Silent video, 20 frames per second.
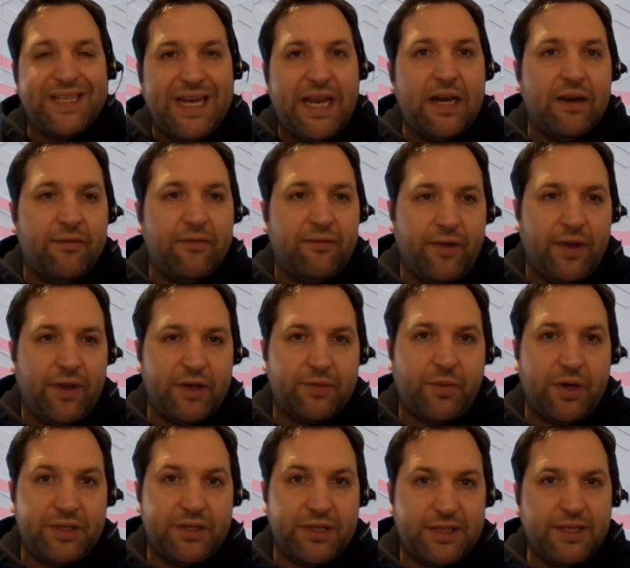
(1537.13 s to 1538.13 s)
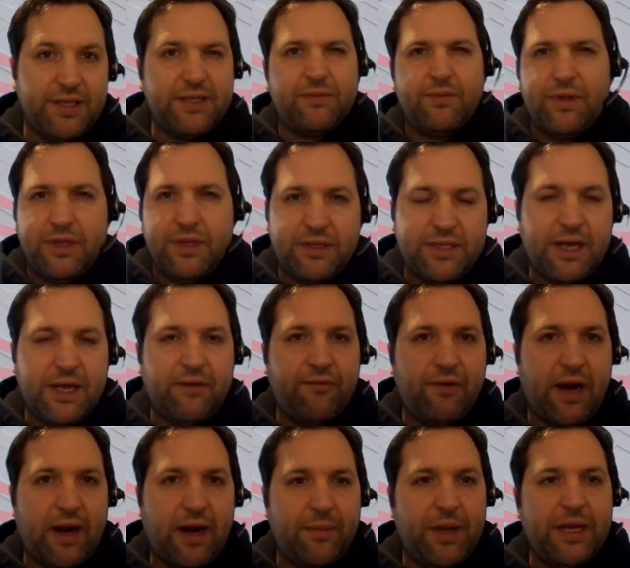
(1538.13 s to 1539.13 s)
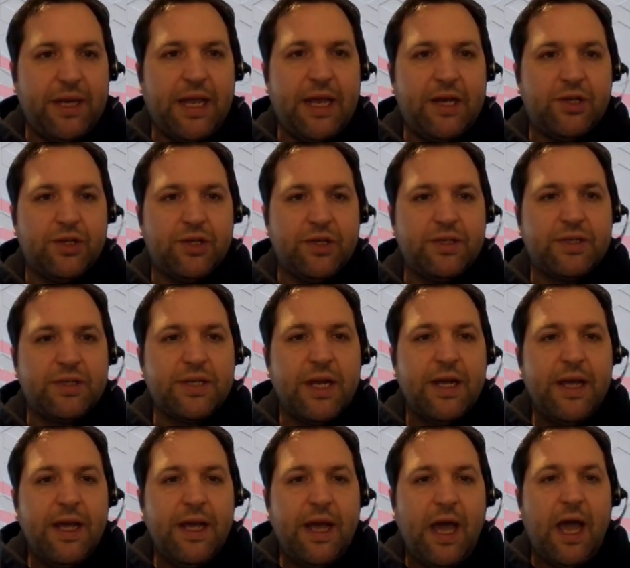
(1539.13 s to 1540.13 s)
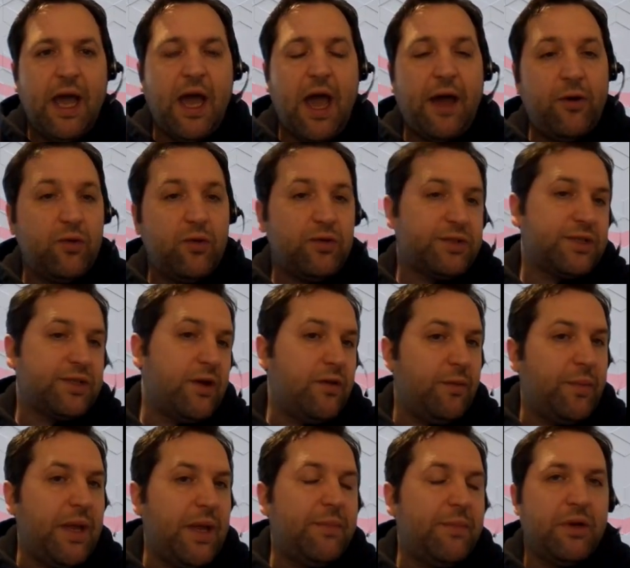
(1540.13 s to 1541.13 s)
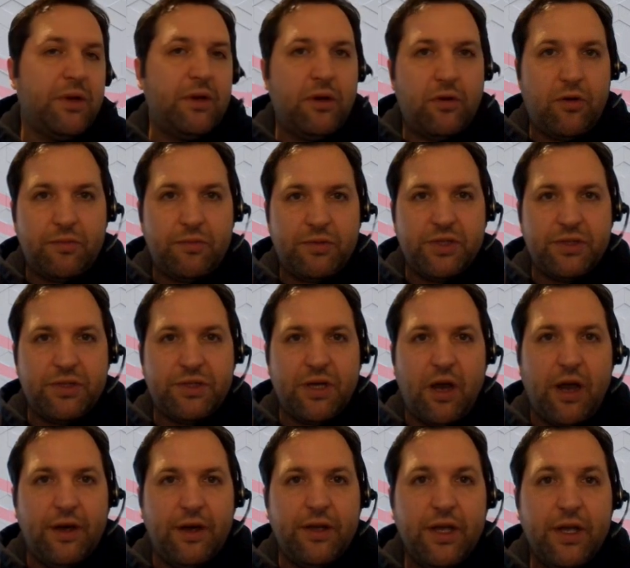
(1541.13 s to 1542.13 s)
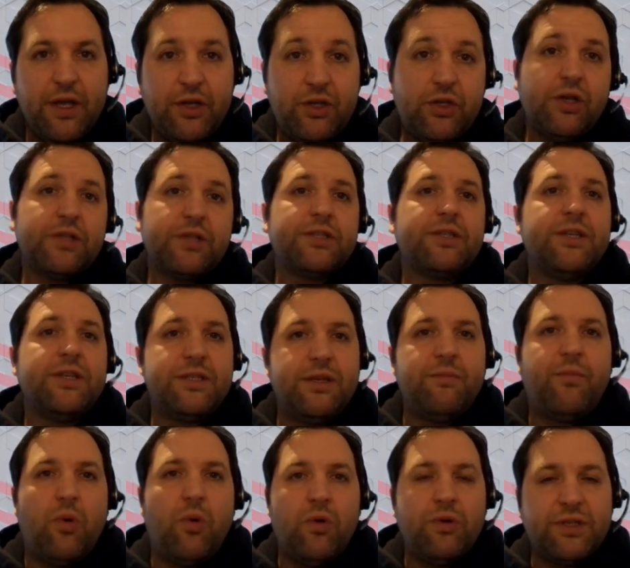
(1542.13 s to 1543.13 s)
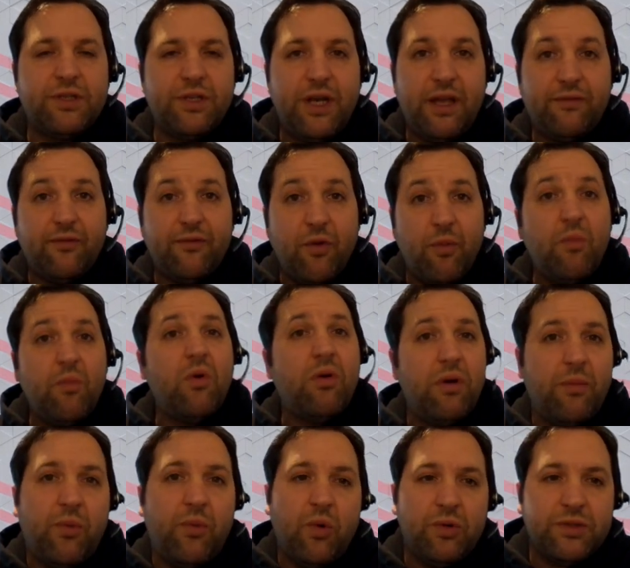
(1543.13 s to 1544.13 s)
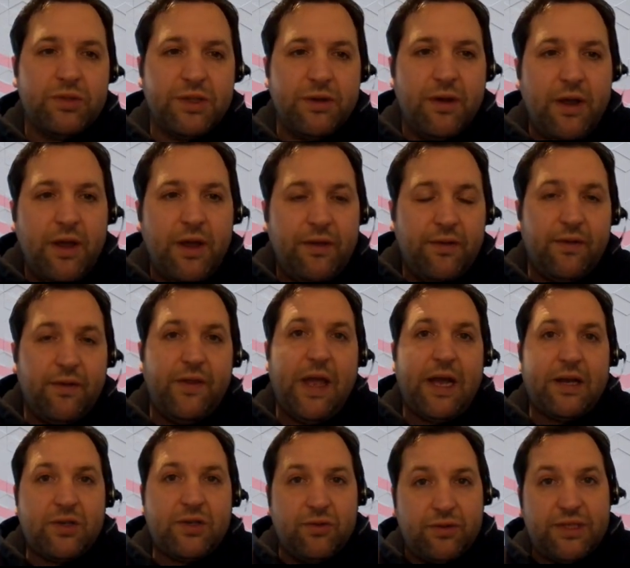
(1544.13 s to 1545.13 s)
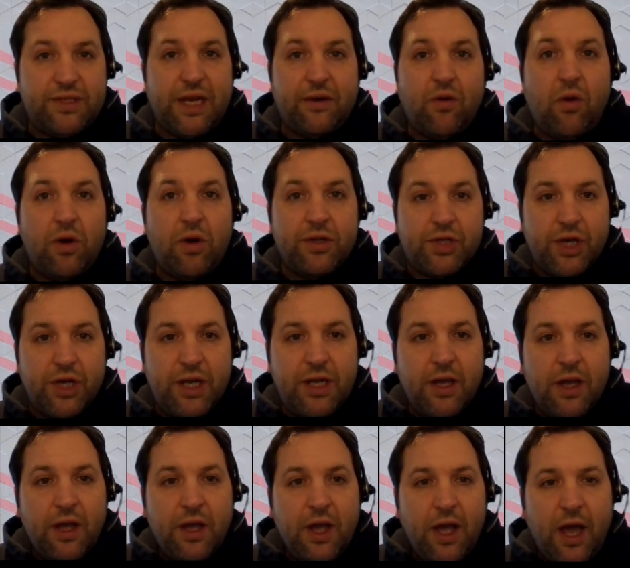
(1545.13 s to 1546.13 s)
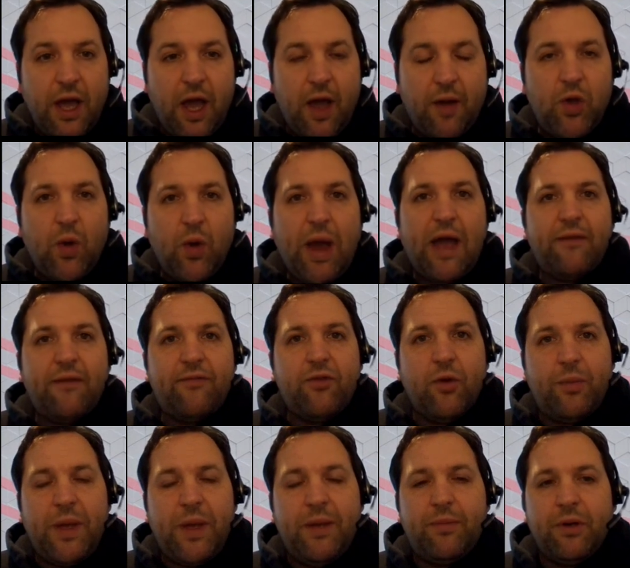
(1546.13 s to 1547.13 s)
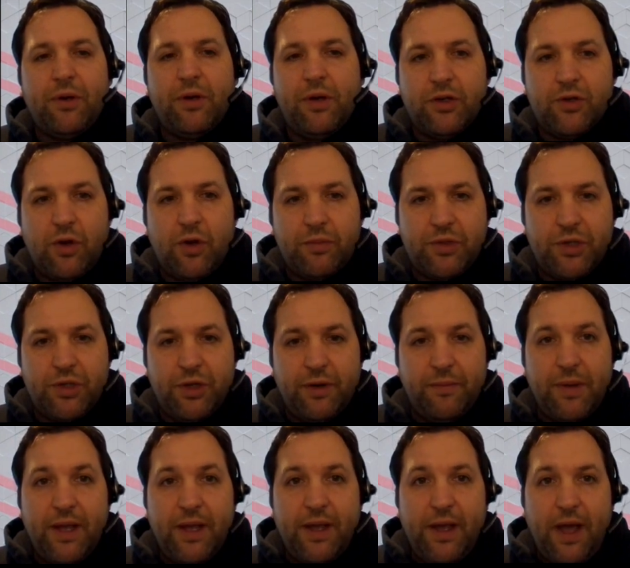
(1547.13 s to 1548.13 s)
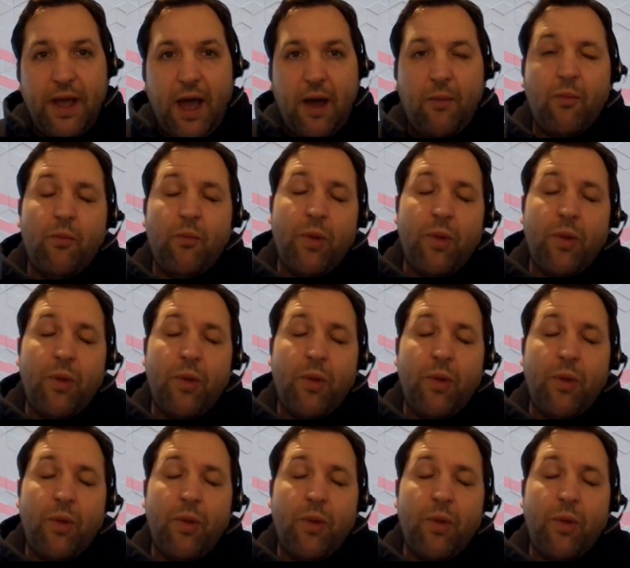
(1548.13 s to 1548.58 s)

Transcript: what's needed for those processes with a set of recommendations, and also the people and adoption side, just as important, if not more important, than the actual technology. You have your people and adoption.